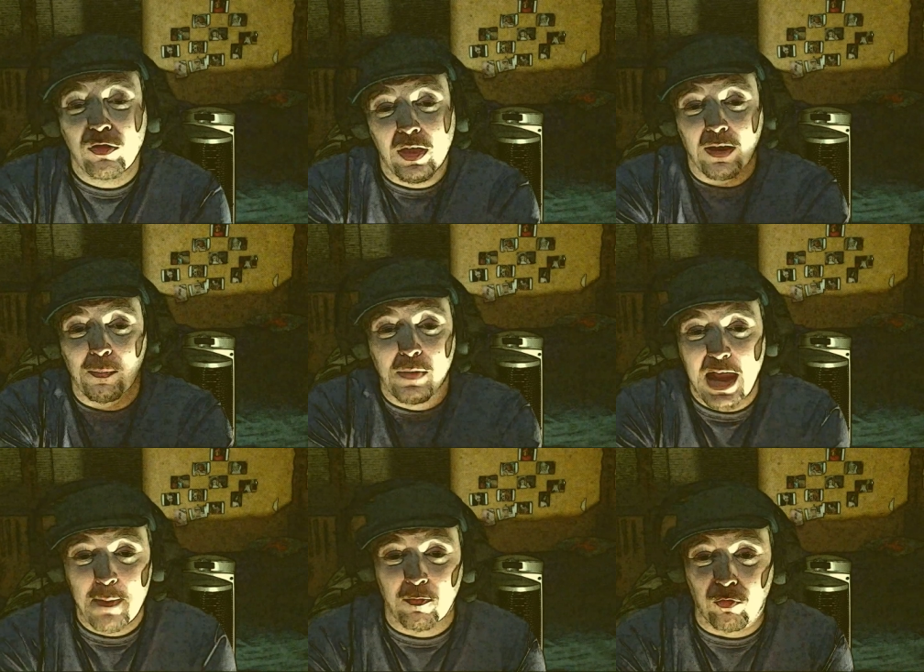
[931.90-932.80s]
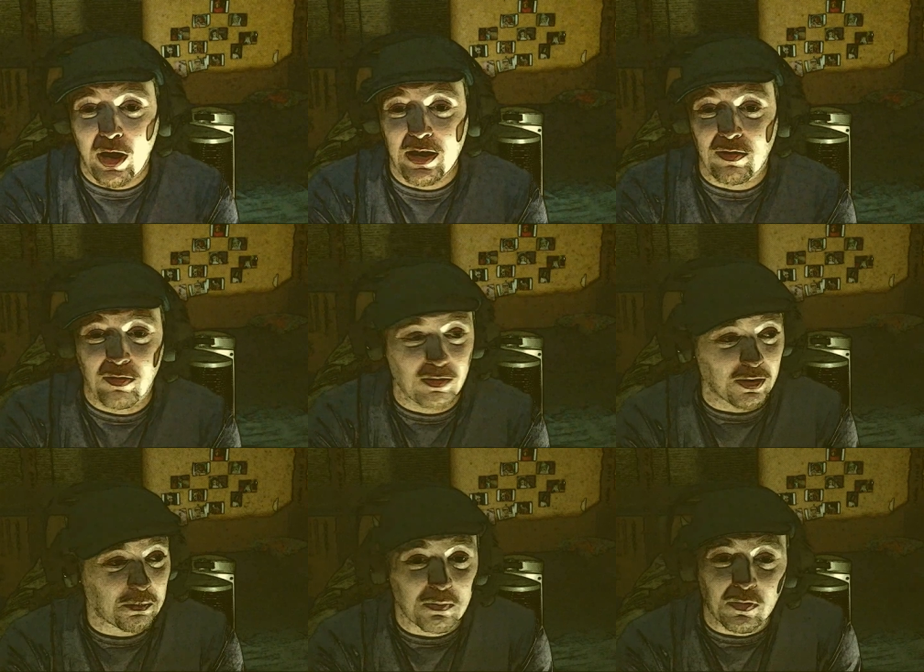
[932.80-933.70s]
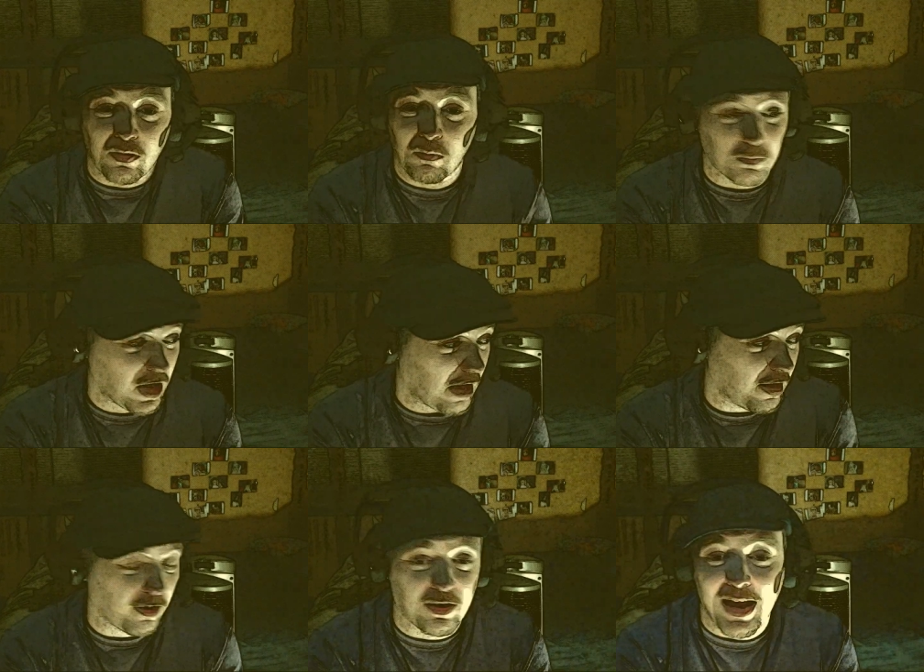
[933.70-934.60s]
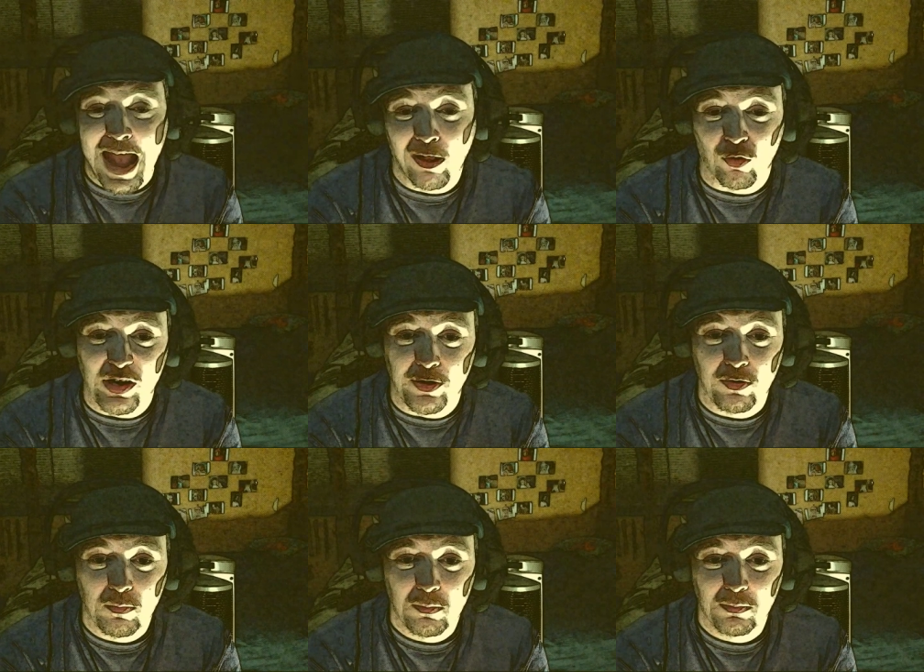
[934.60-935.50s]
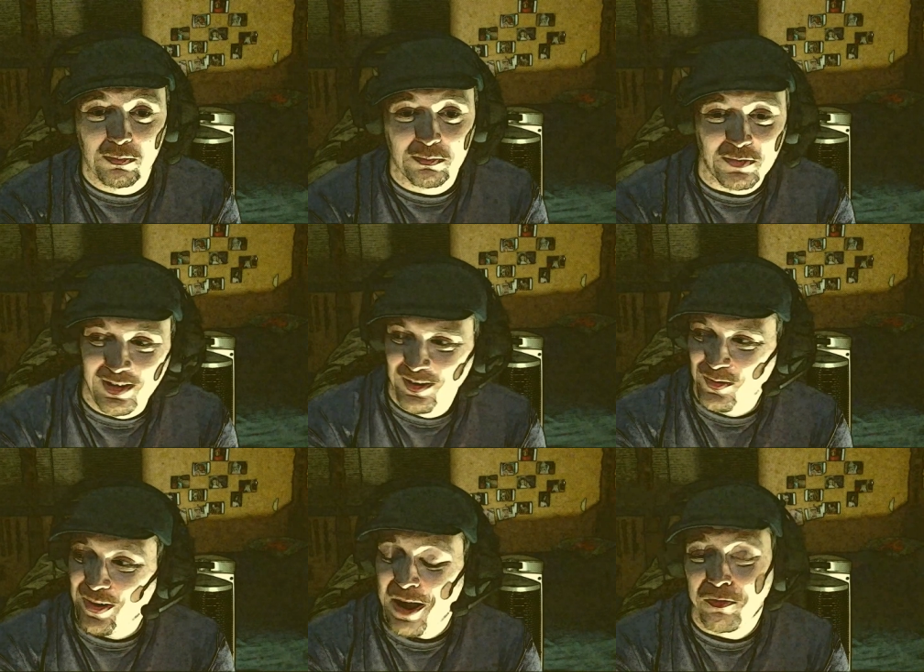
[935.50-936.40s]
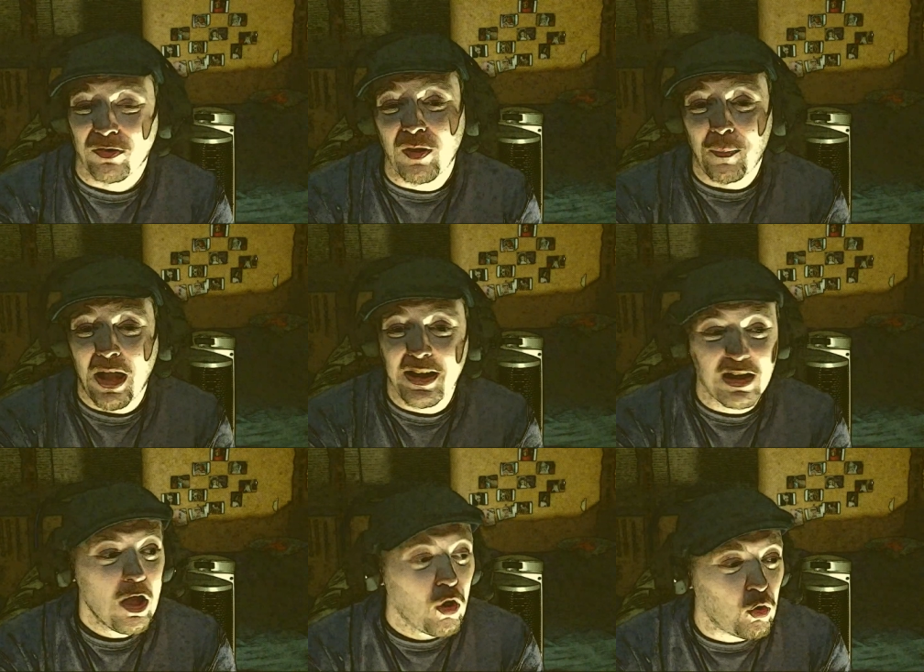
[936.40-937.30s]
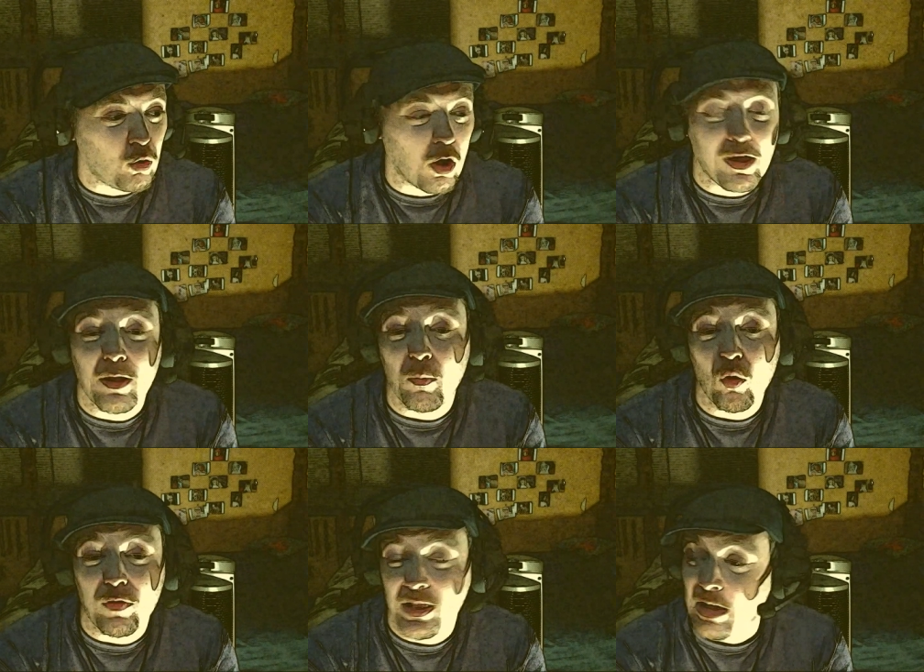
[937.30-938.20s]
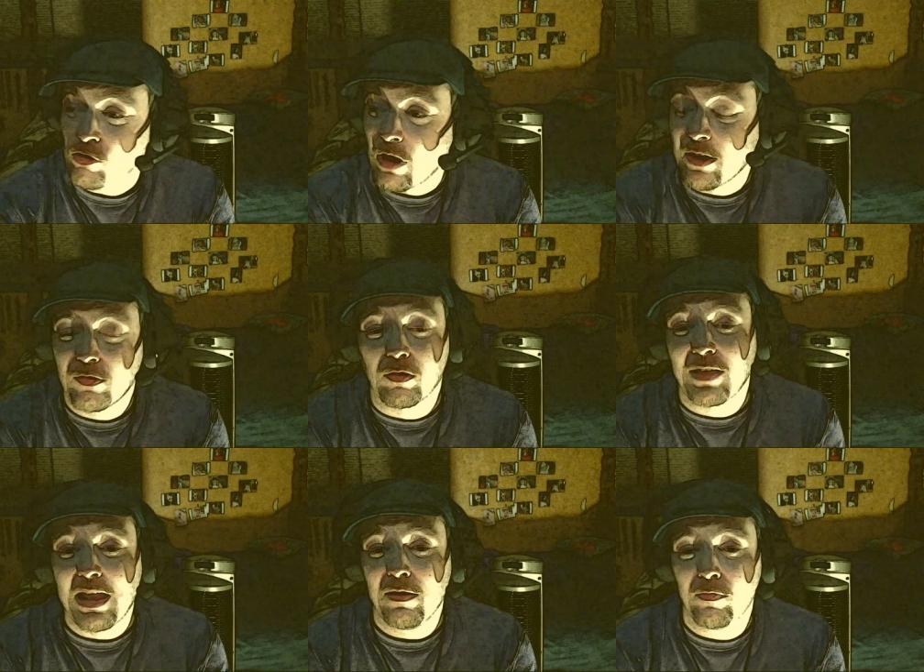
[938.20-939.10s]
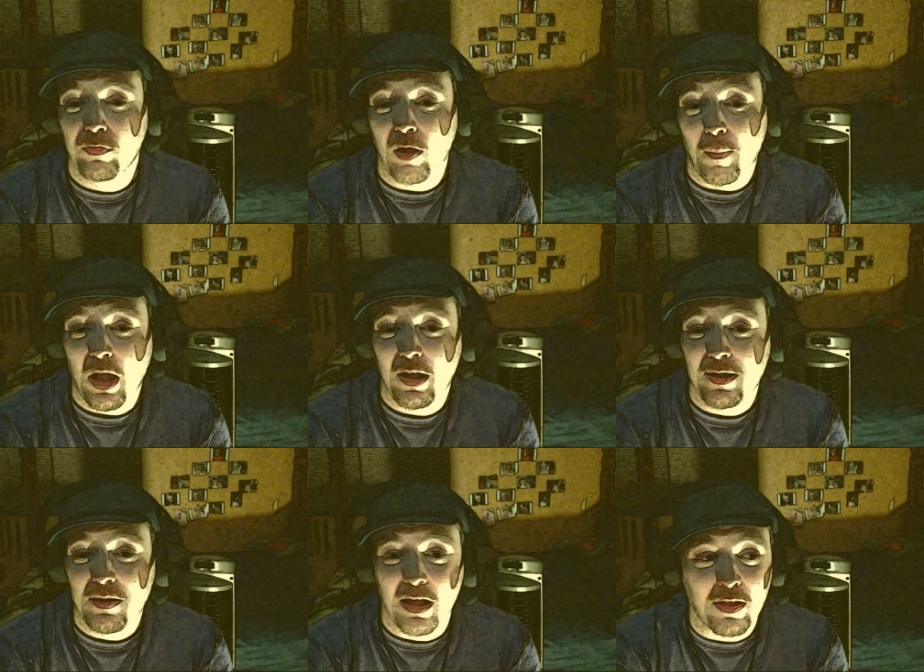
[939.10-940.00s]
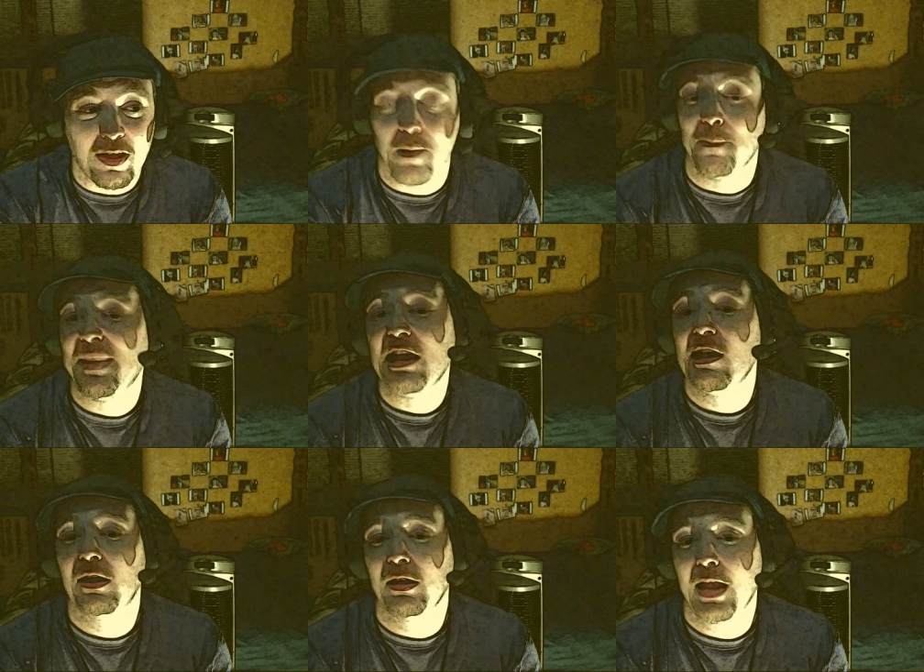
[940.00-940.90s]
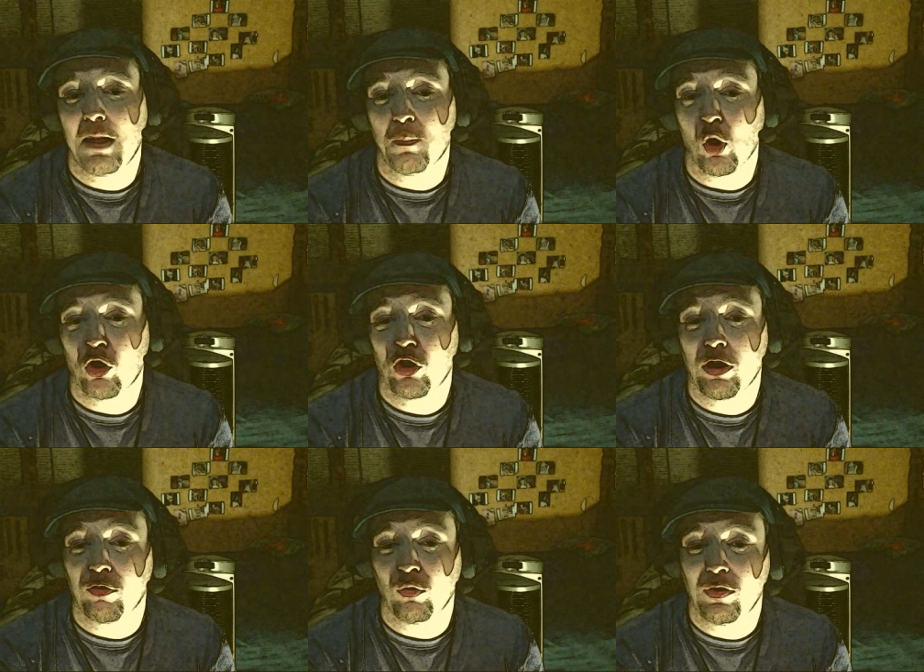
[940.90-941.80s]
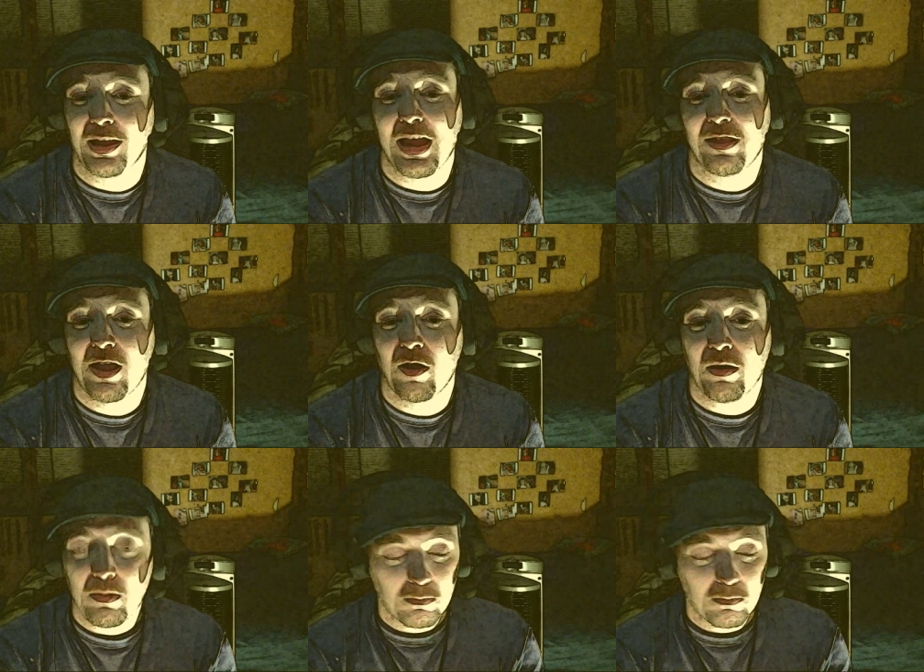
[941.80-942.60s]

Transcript: do you think it became a phrase? Like, guy got Dick Halloran'd. Whenever somebody who go in a movie that tries to save somebody and then they immediately get murdered as soon as they get there.